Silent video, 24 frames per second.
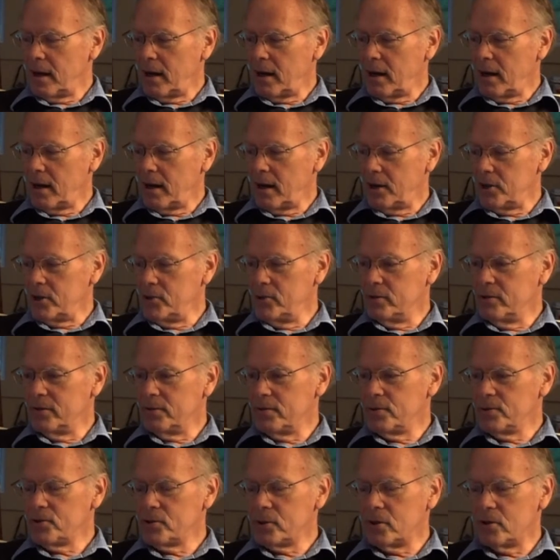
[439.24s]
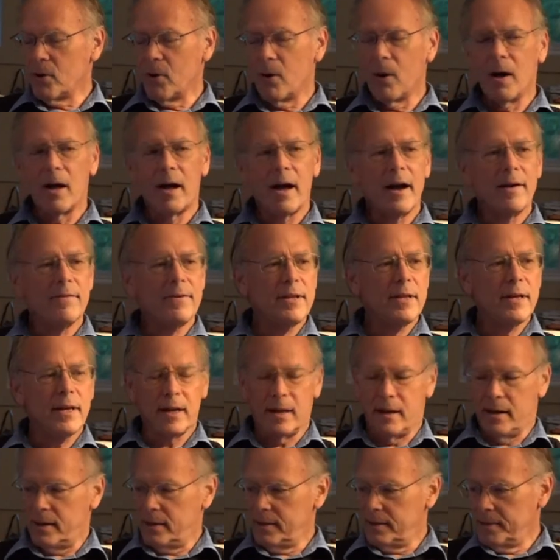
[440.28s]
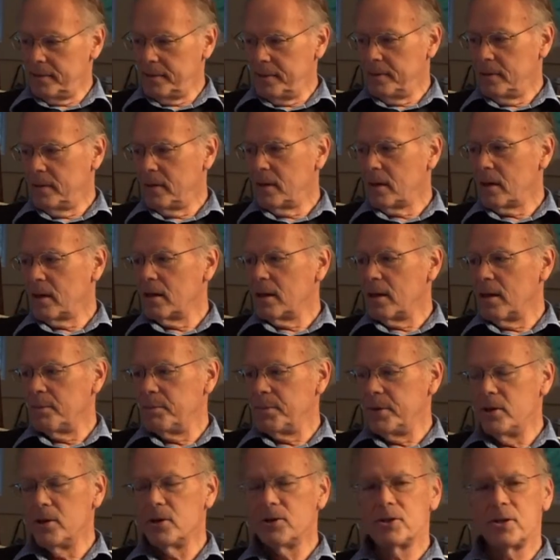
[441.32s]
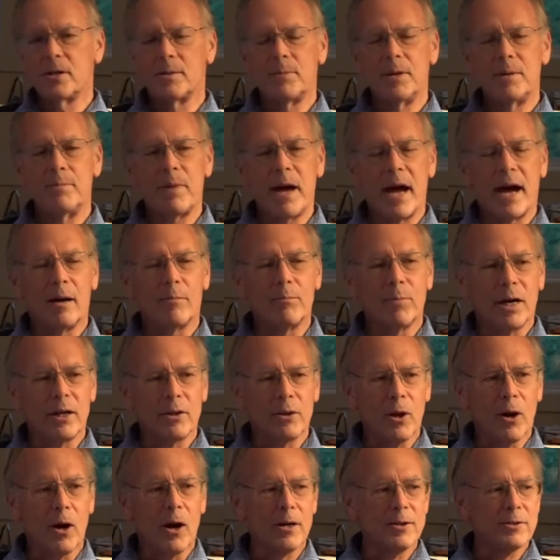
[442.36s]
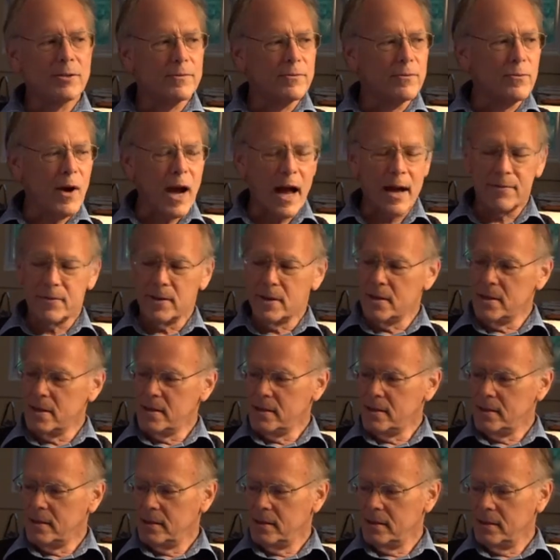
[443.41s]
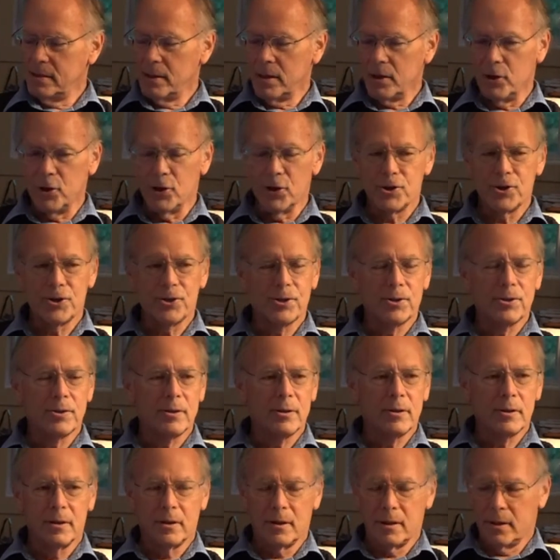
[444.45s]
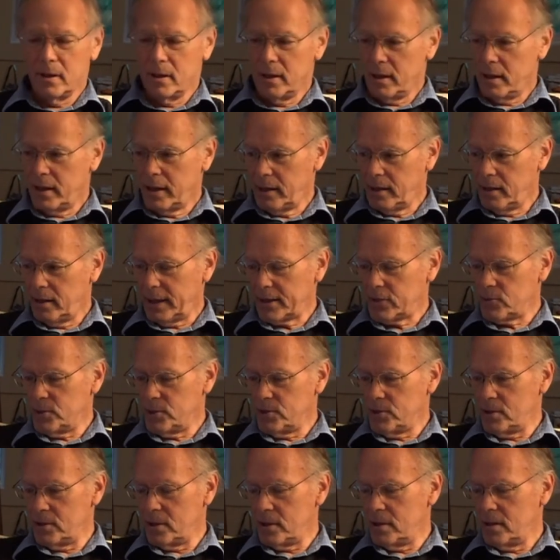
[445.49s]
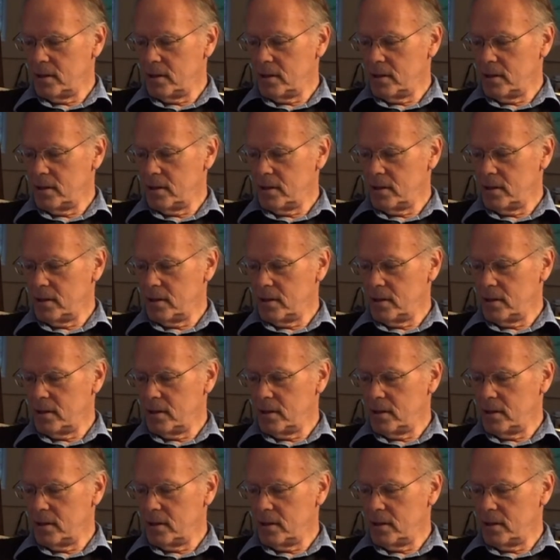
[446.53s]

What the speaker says: Our universe and everything in it appears to be bound by laws of gravity, inertia, and electricity.